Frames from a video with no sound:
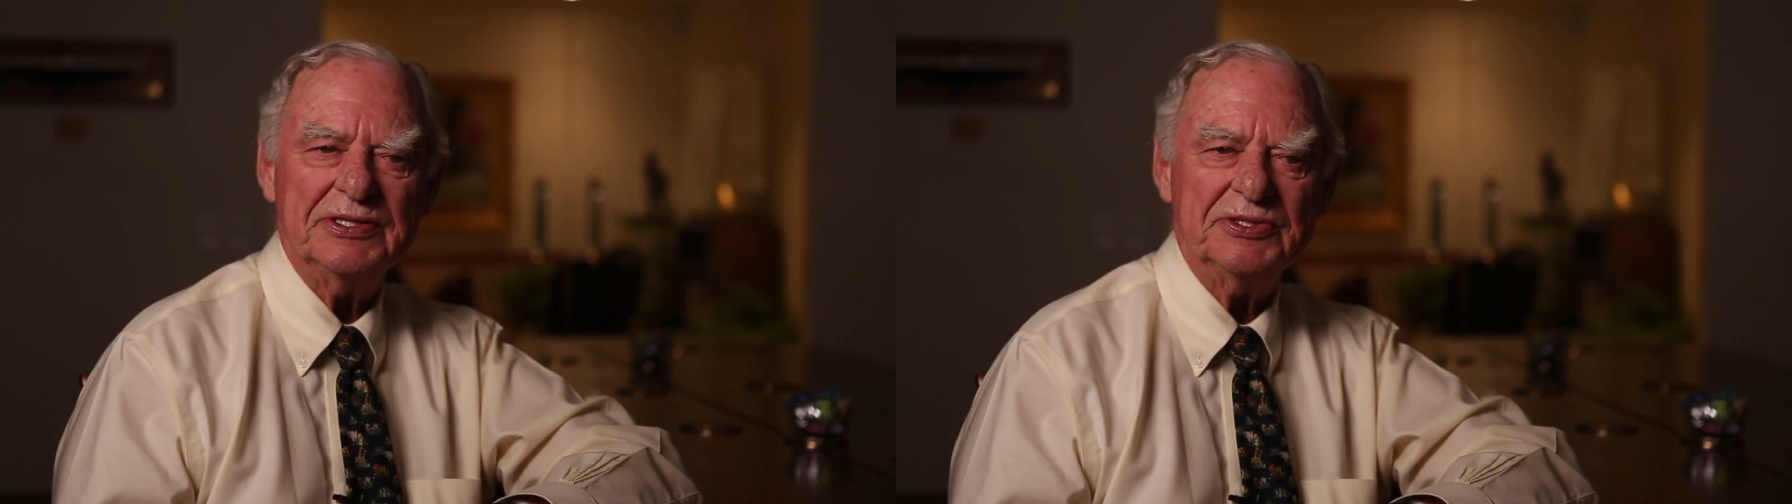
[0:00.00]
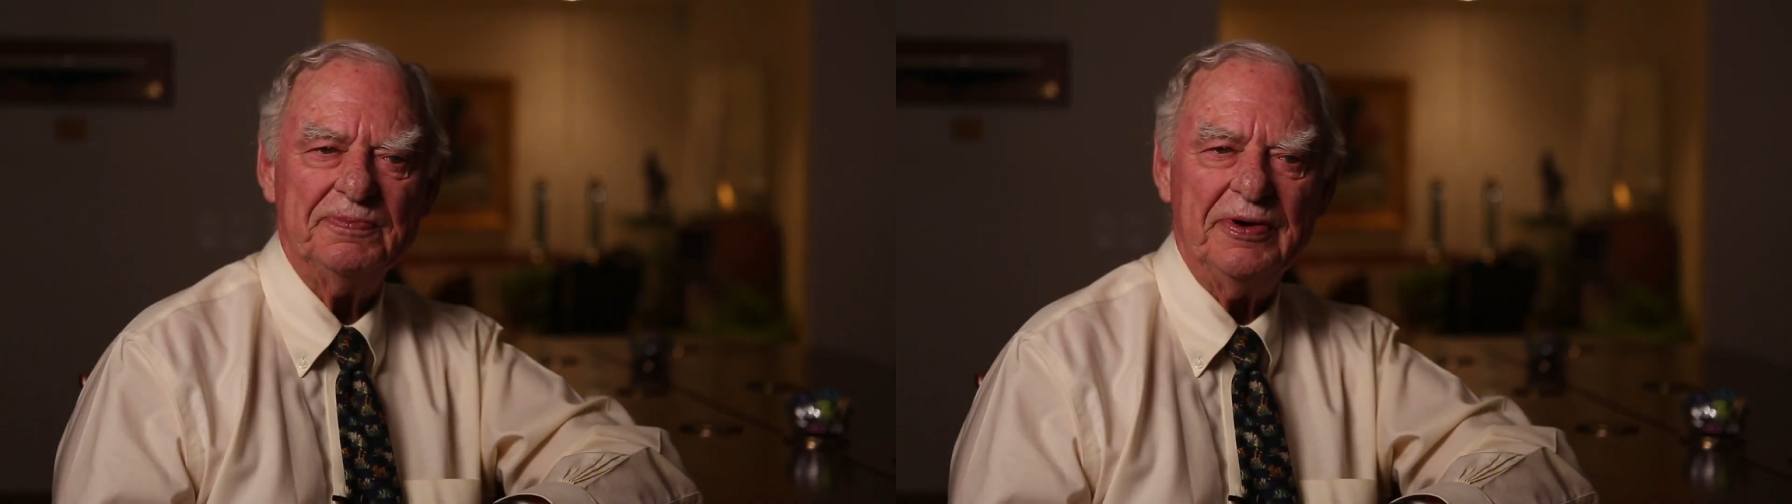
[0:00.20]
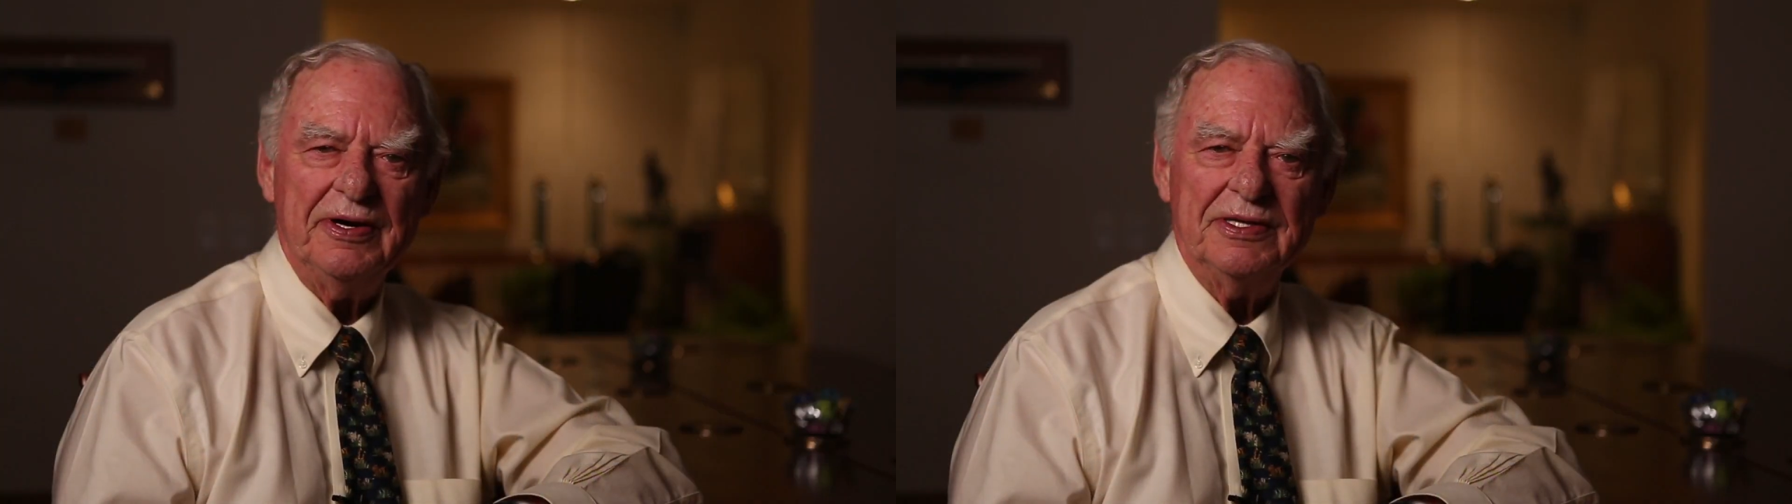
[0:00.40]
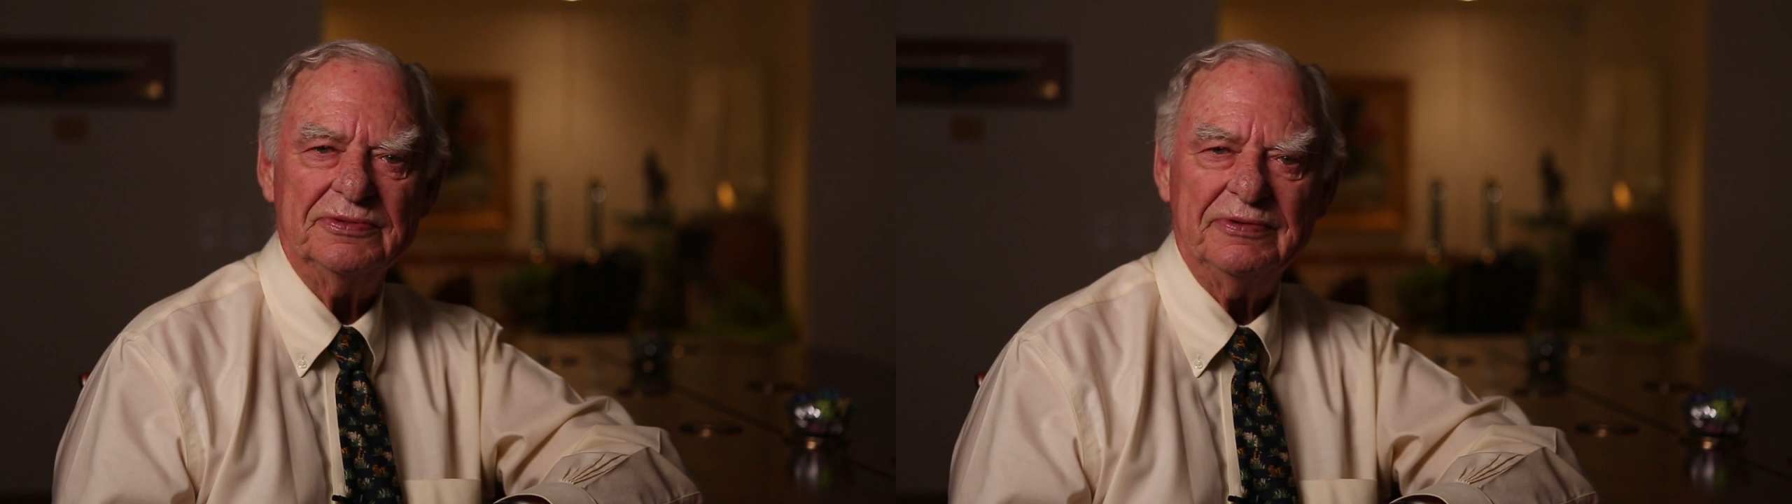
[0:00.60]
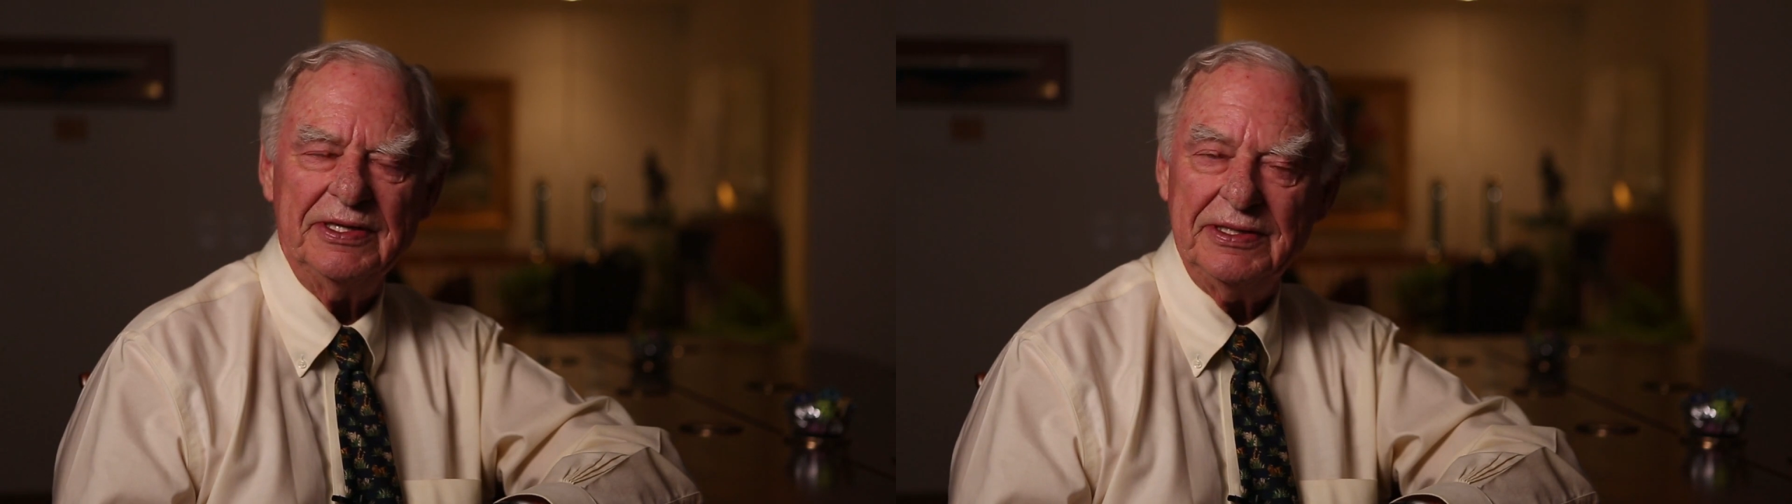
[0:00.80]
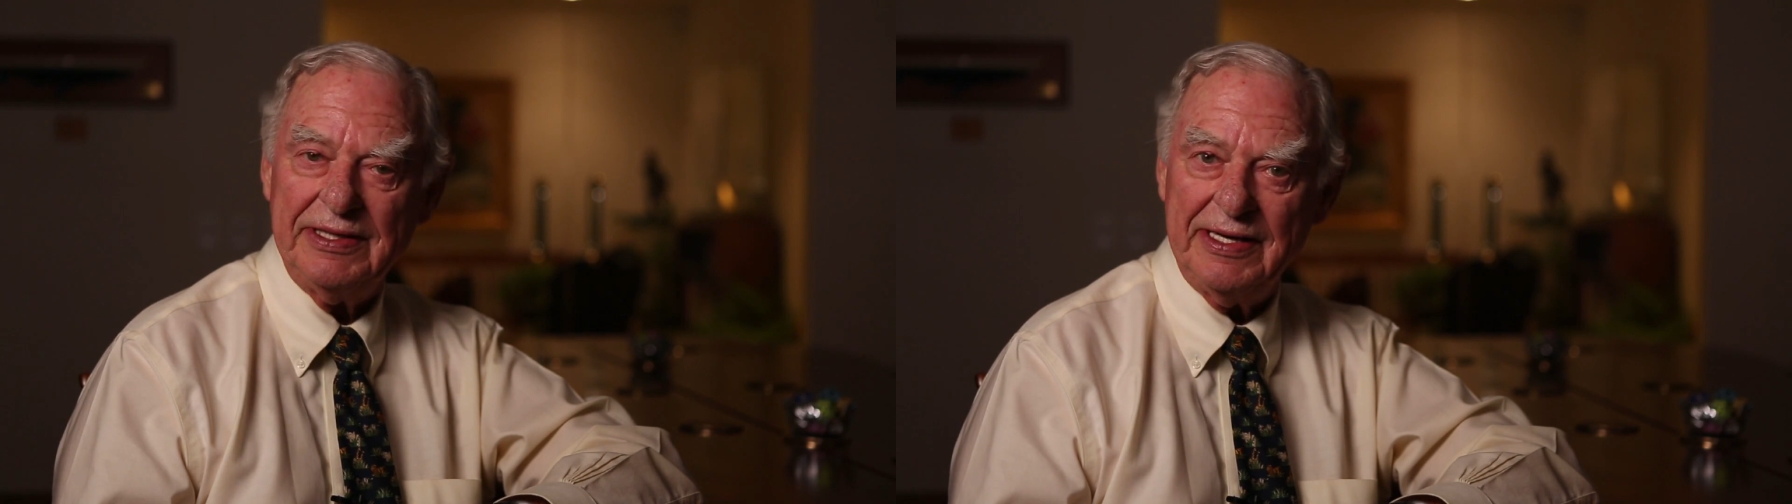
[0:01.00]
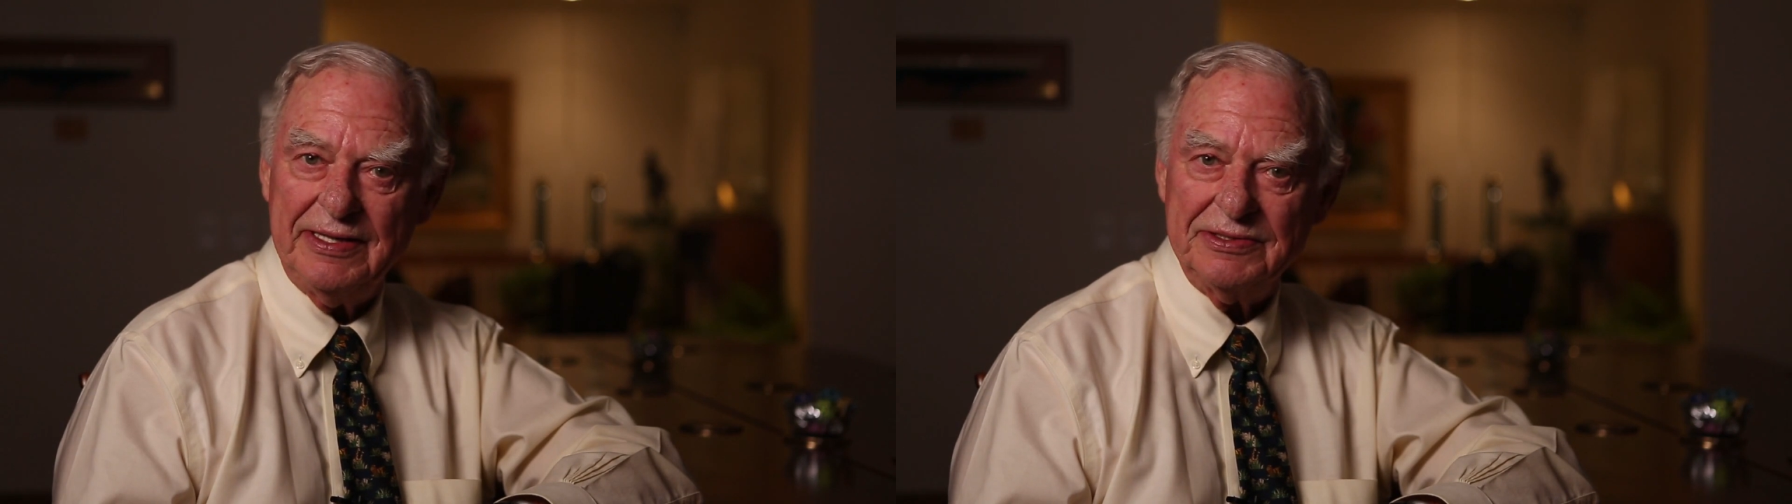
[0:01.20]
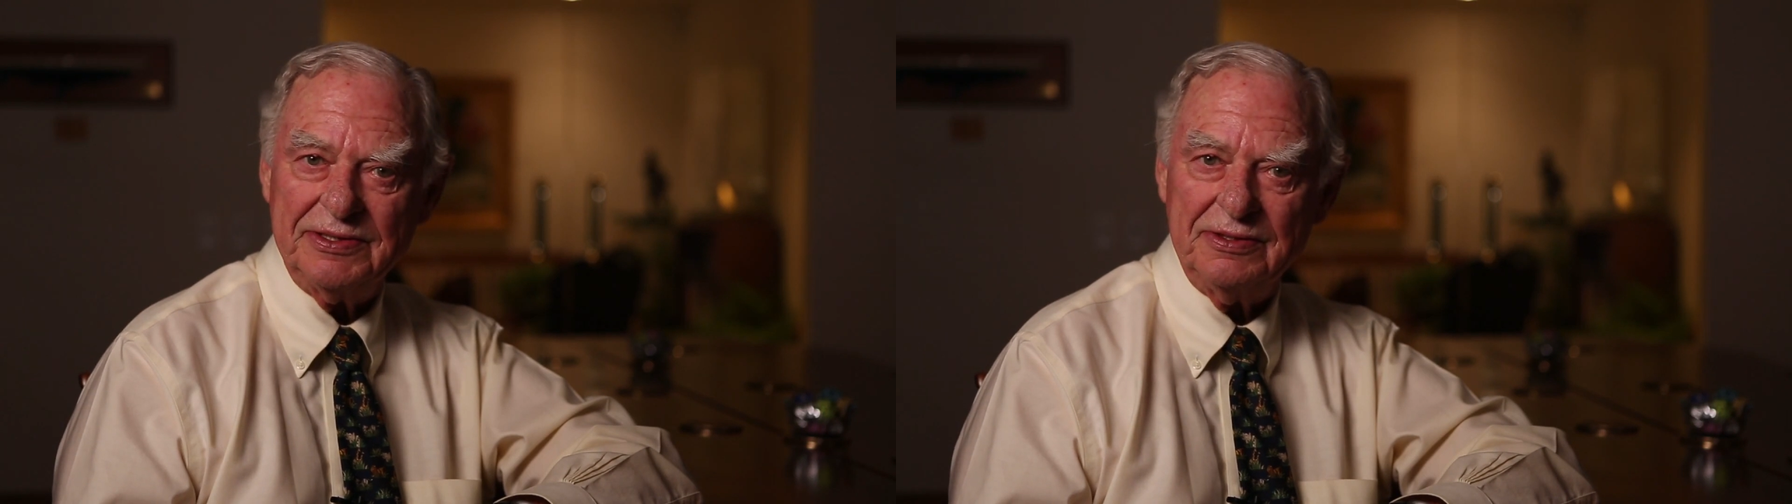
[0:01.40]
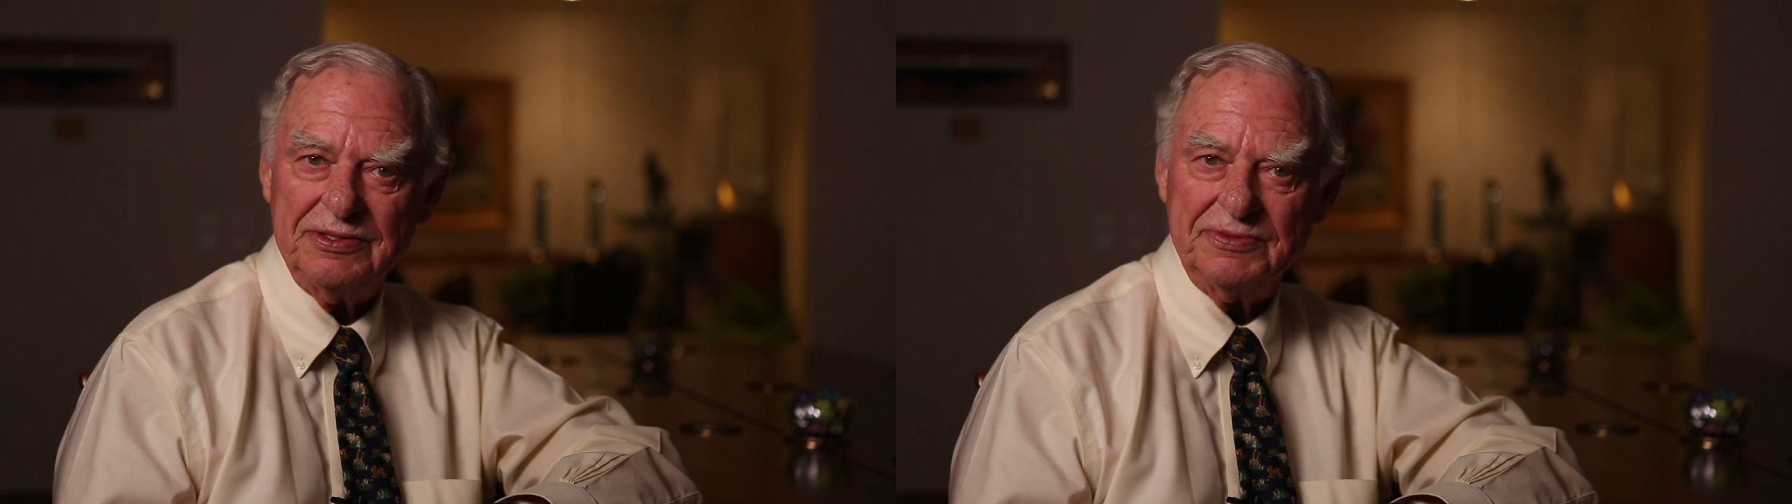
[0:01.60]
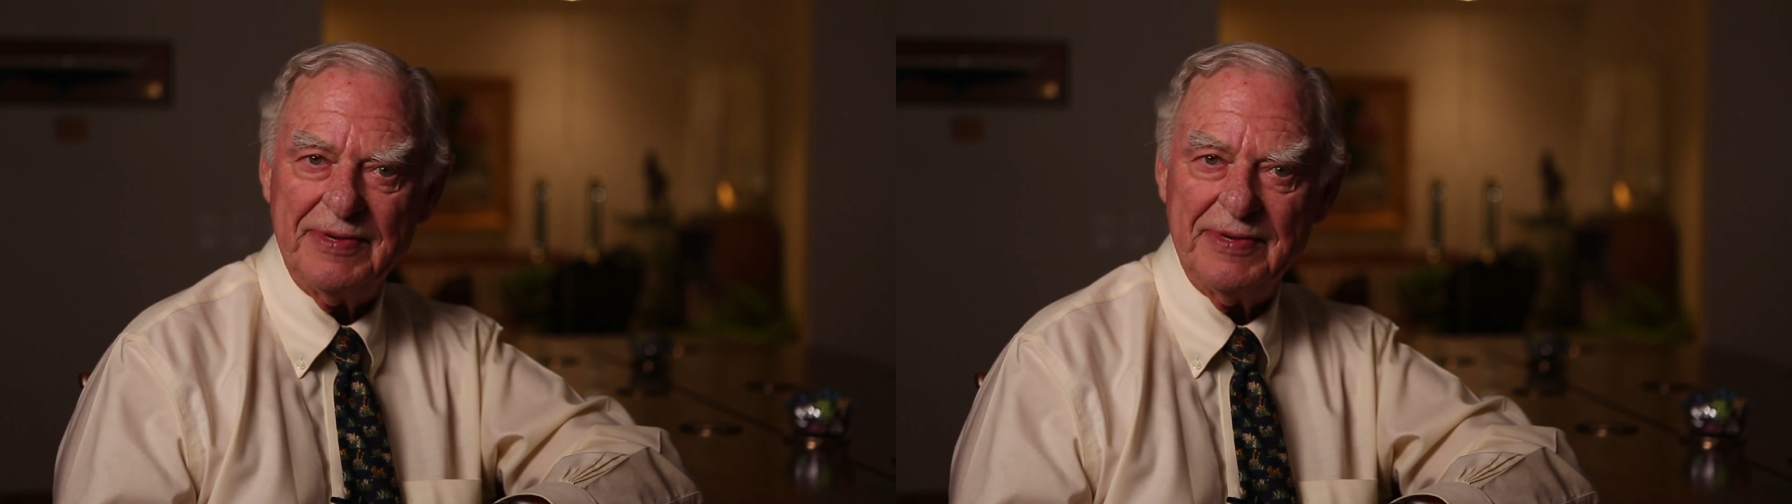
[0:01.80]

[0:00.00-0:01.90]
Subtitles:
experience with a teenage girls